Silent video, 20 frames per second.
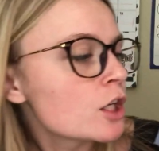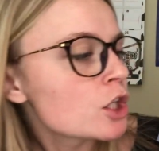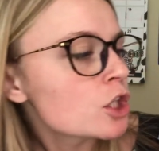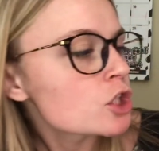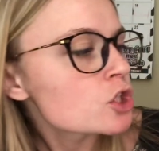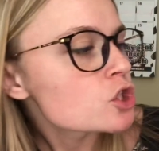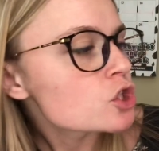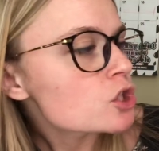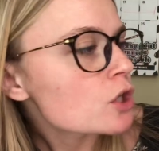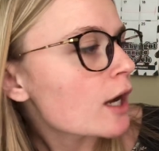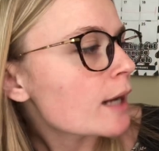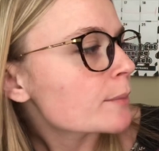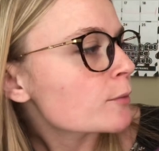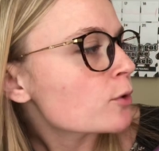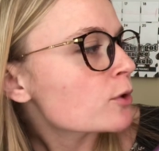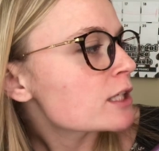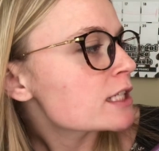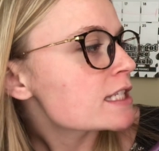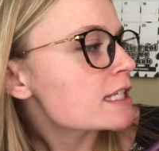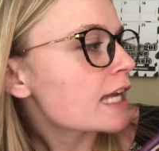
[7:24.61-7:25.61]
So I'm
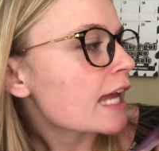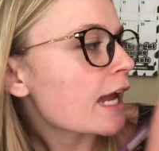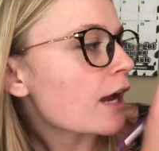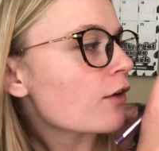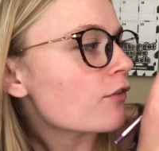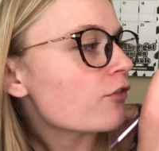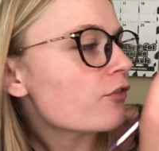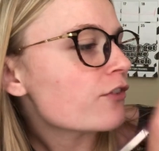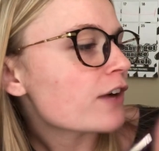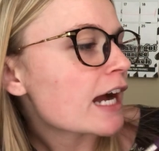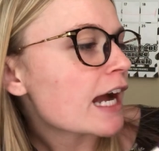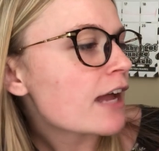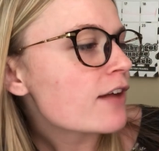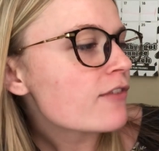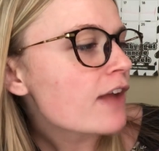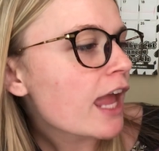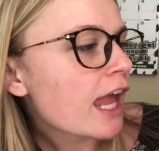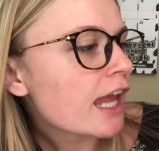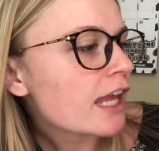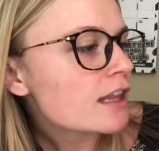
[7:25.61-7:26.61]
going to count
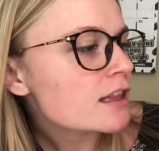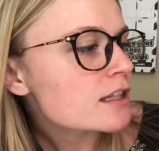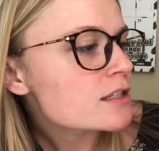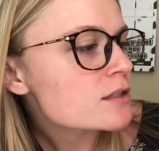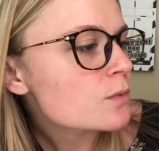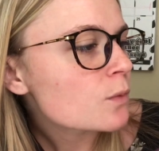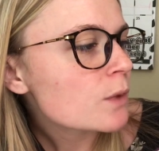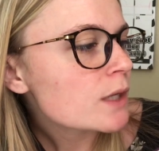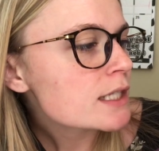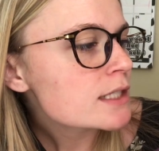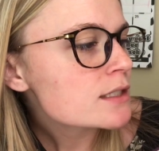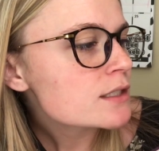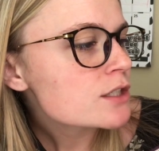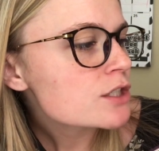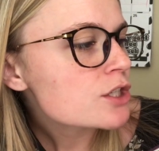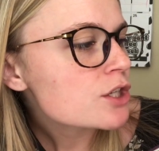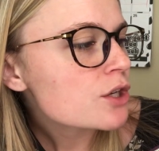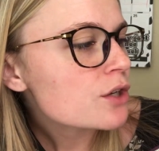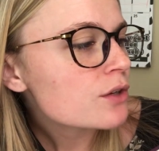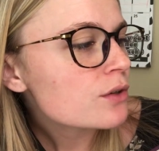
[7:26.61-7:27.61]
5/8. 1,
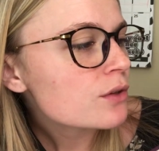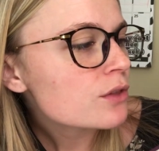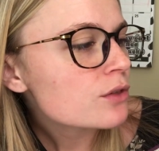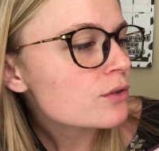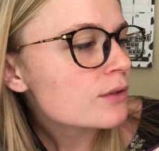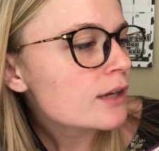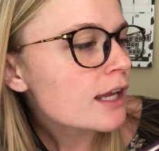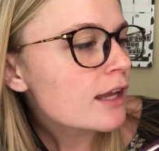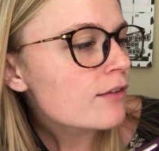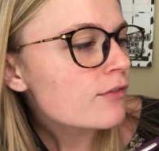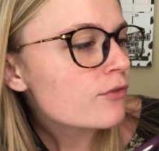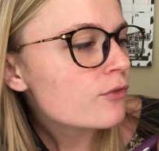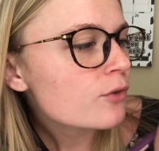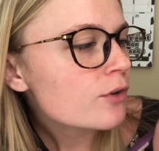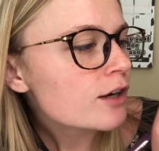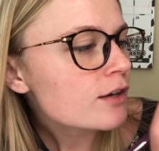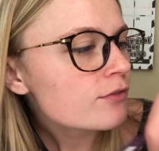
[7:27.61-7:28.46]
2, 3, 4,